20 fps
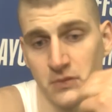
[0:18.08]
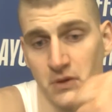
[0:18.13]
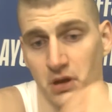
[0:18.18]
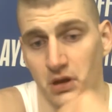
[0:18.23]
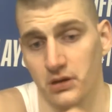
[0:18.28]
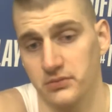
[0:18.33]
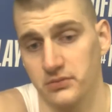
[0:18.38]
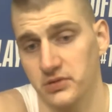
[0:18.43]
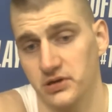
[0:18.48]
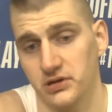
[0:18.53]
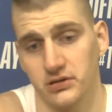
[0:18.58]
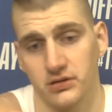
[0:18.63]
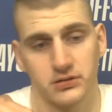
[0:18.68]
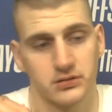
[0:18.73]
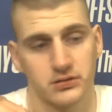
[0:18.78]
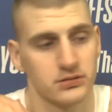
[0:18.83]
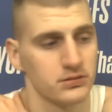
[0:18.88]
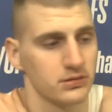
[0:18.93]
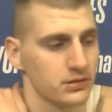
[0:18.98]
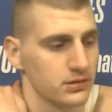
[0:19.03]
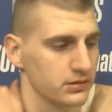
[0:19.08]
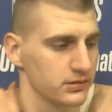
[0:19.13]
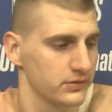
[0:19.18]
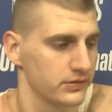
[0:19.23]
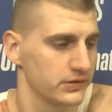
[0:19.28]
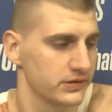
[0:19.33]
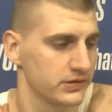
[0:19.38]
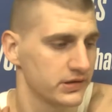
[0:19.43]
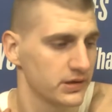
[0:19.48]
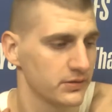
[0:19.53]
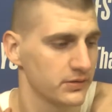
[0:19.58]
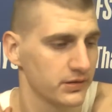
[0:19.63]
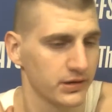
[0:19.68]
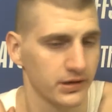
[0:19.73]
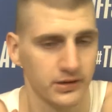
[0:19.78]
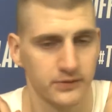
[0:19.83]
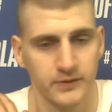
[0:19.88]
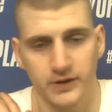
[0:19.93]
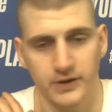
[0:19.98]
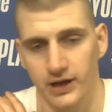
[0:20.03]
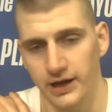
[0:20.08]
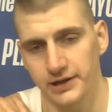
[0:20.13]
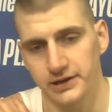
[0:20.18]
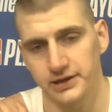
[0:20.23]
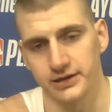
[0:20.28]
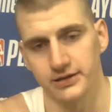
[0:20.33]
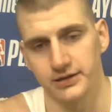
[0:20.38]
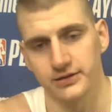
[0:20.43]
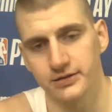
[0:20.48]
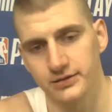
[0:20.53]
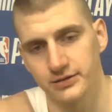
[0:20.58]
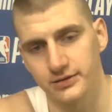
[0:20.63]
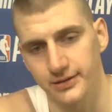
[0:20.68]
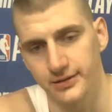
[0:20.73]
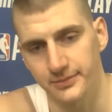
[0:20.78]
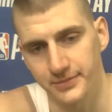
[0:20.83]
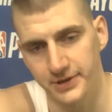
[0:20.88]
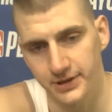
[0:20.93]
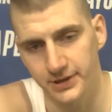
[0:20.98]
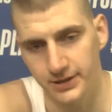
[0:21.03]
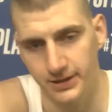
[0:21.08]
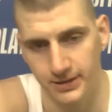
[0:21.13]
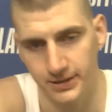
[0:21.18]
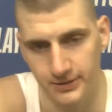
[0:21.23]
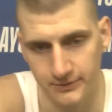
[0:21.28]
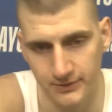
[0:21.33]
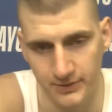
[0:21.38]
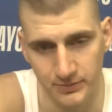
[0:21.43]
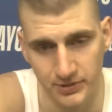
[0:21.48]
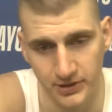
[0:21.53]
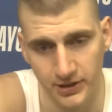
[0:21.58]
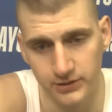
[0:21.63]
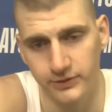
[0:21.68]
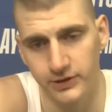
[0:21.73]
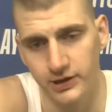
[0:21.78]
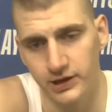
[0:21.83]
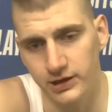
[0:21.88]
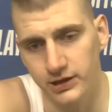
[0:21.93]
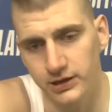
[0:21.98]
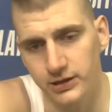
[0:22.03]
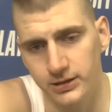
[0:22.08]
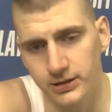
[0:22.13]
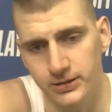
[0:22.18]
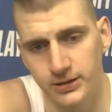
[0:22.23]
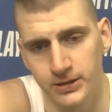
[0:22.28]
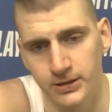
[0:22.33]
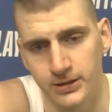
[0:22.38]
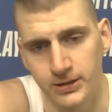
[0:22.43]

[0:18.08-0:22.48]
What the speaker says: I mean, and, it seems like we like it. I mean, we played really good.